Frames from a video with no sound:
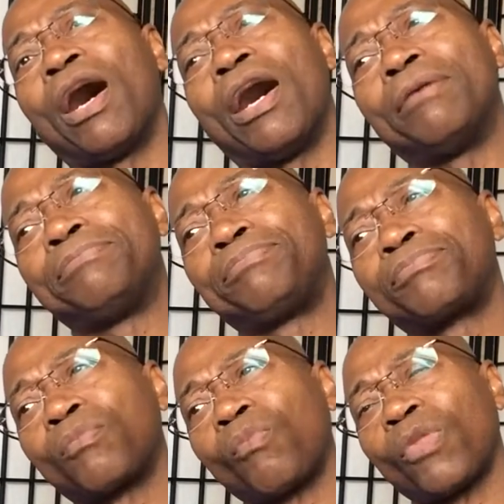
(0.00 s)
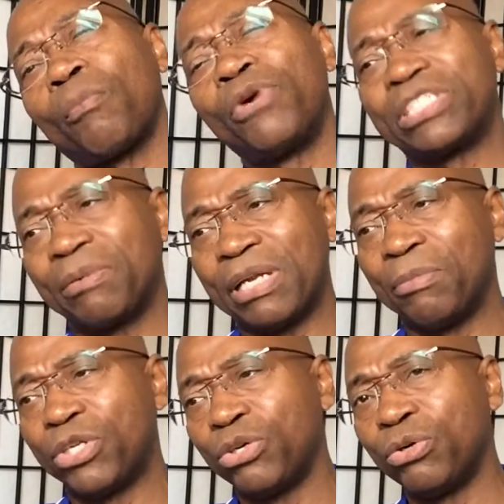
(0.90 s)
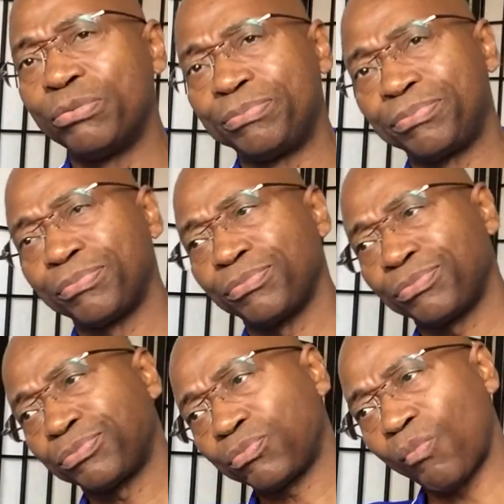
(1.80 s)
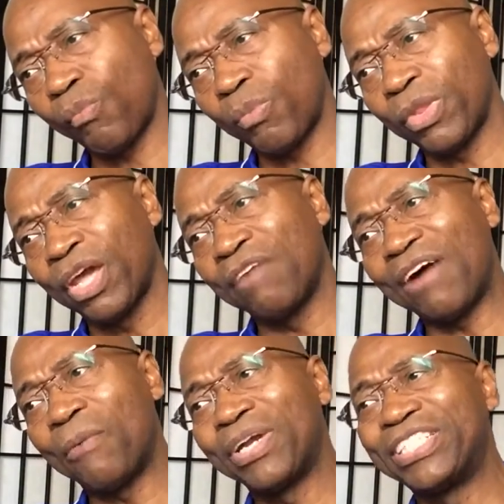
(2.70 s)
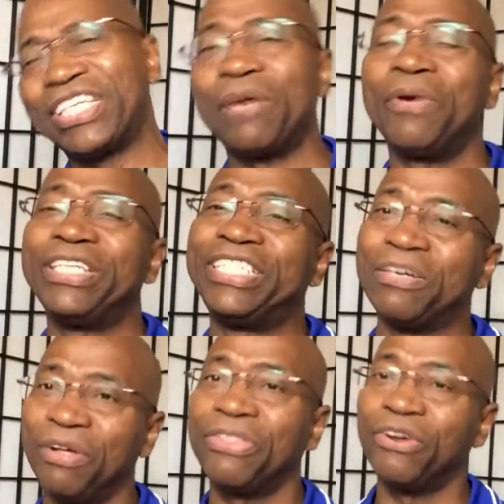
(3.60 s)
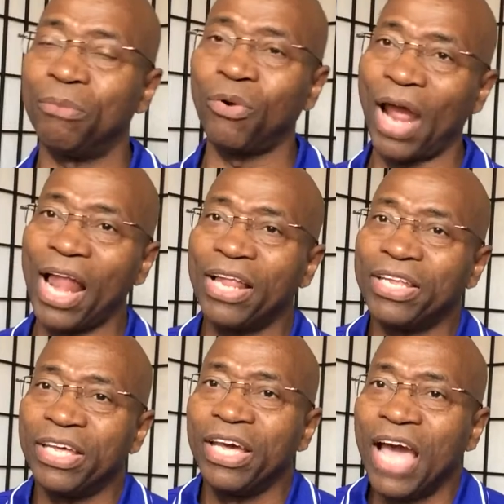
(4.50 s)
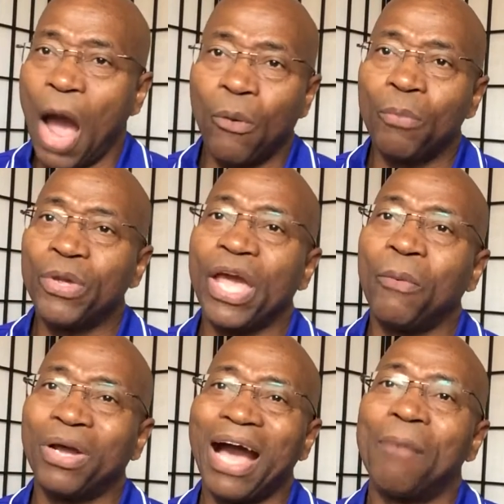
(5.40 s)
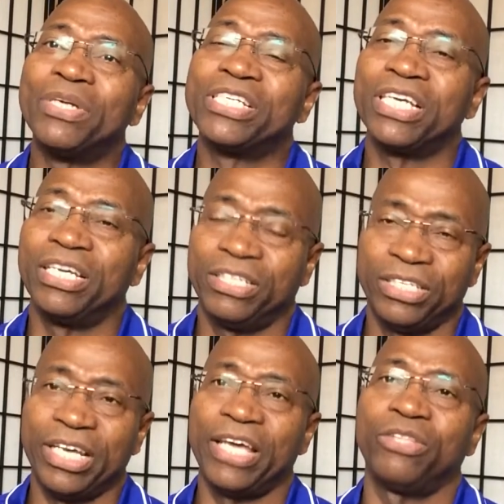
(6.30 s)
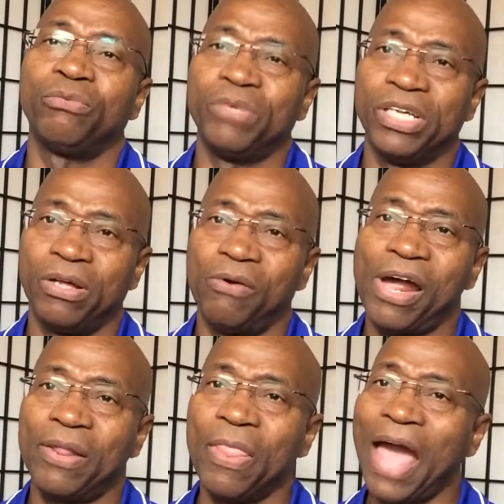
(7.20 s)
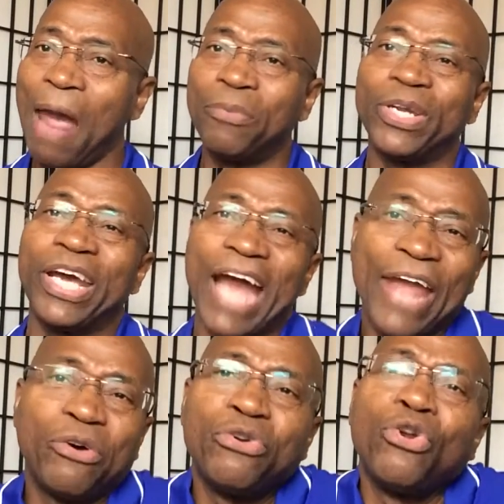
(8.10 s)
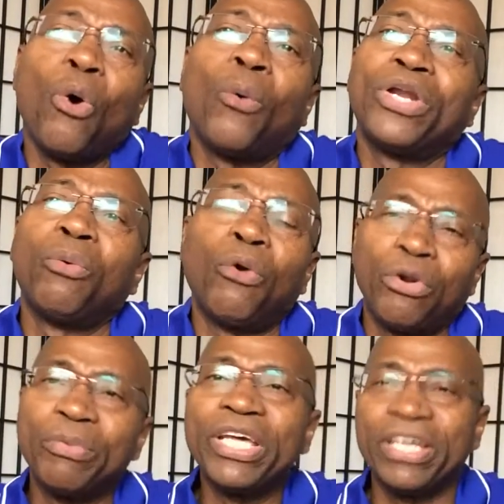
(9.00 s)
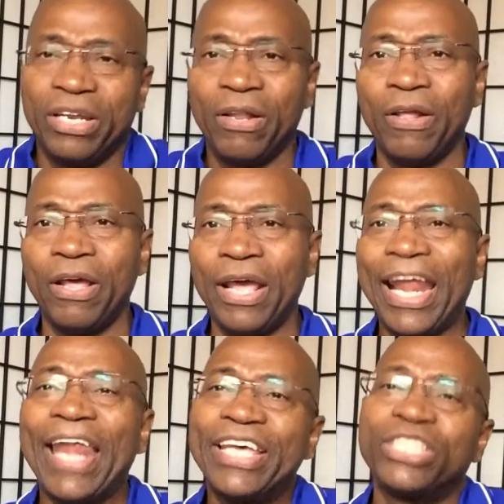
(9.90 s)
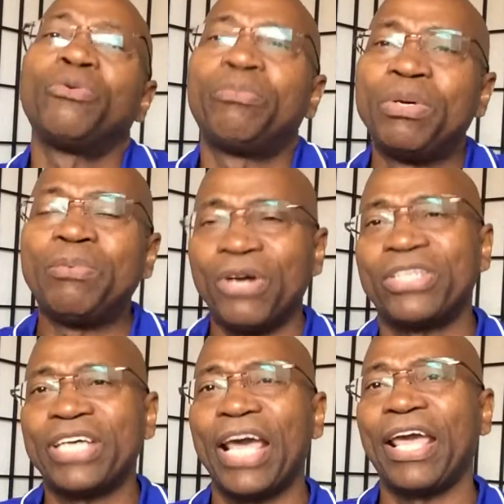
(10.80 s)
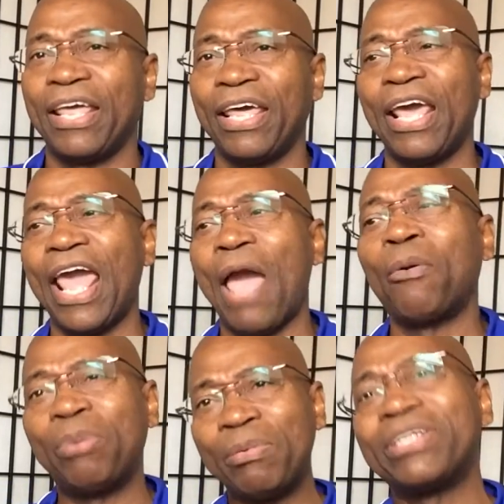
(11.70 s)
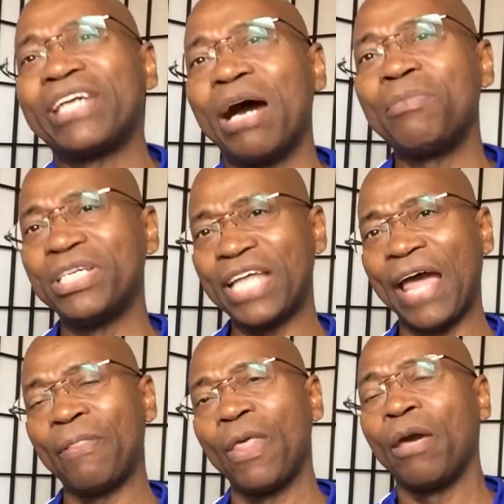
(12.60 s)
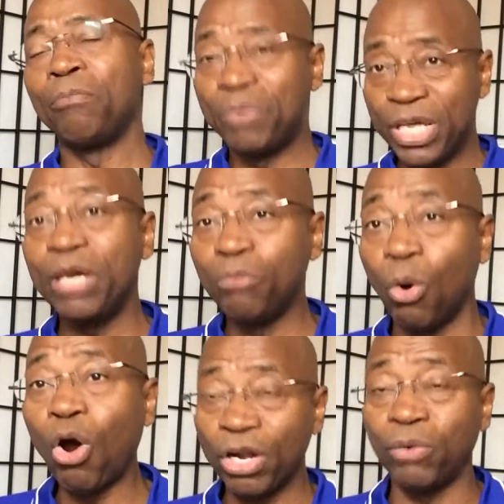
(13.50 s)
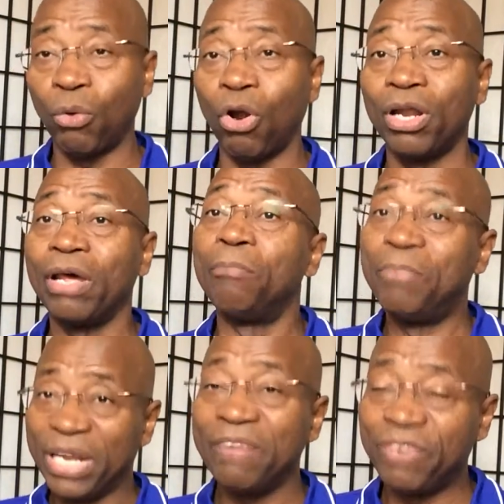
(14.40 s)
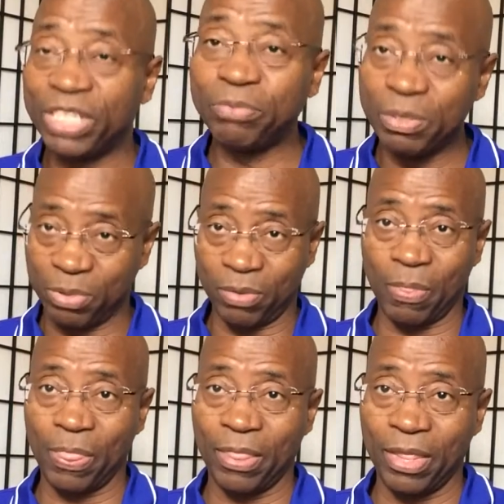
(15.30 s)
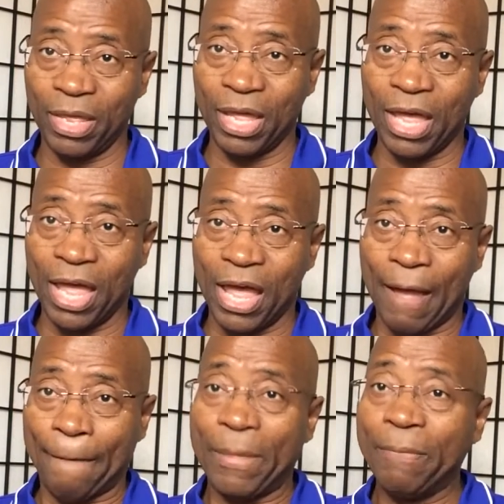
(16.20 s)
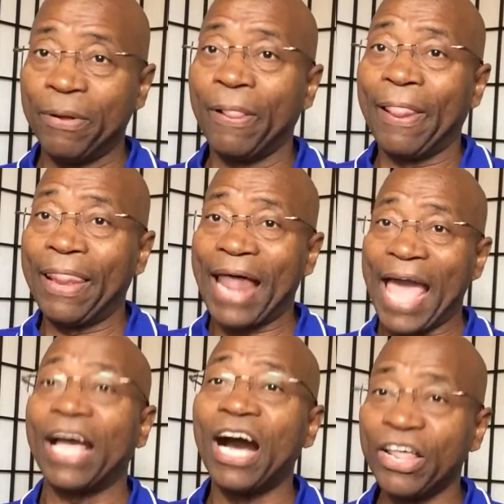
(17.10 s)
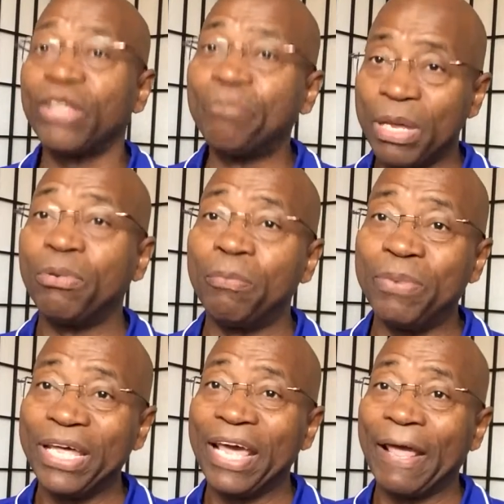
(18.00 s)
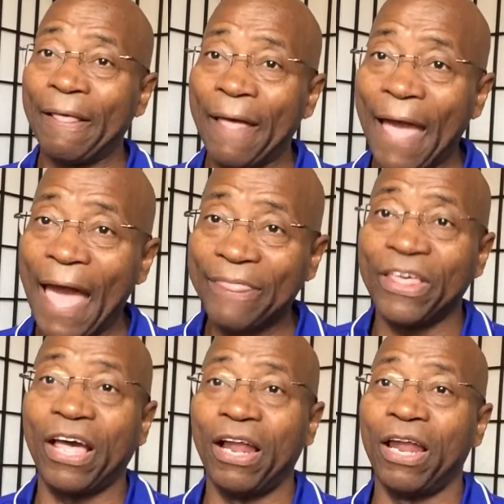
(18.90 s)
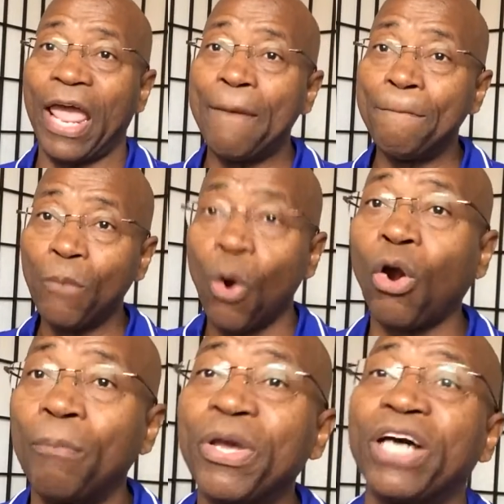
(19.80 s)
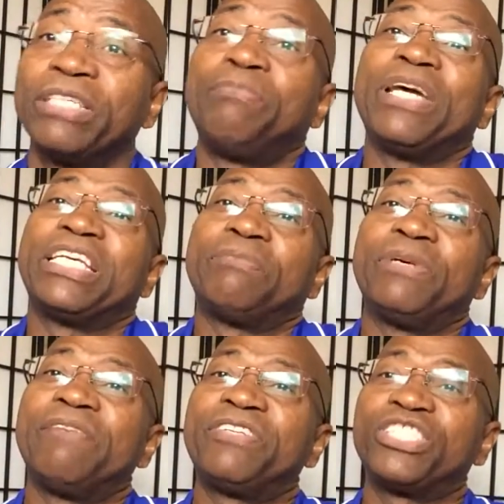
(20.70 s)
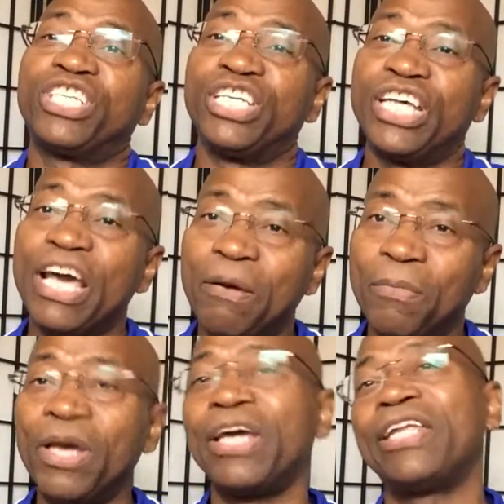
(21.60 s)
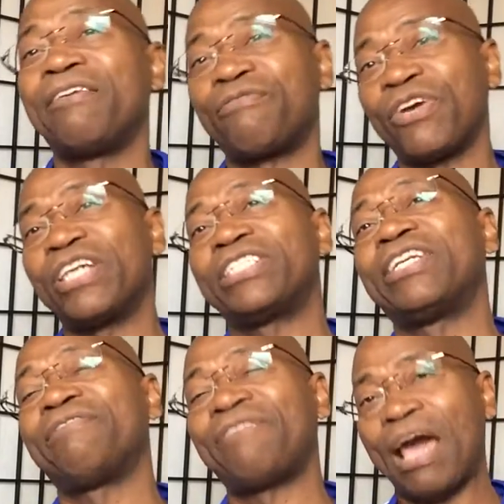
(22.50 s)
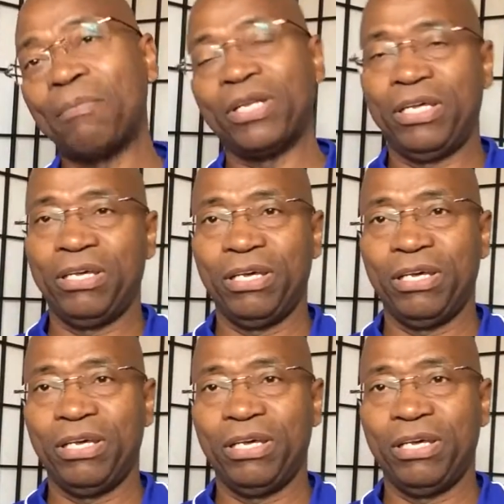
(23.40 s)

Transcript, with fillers: Um, principle number two, if I want to generate general theory of morality, I want to begin with common sense, say to me, right? I pretend I don't know what the word means, and I listen to what people are saying. And what people tell me is that being moral in the world benefits people. People like other people being ethical and moral because it's beneficial to them, their friends, their family.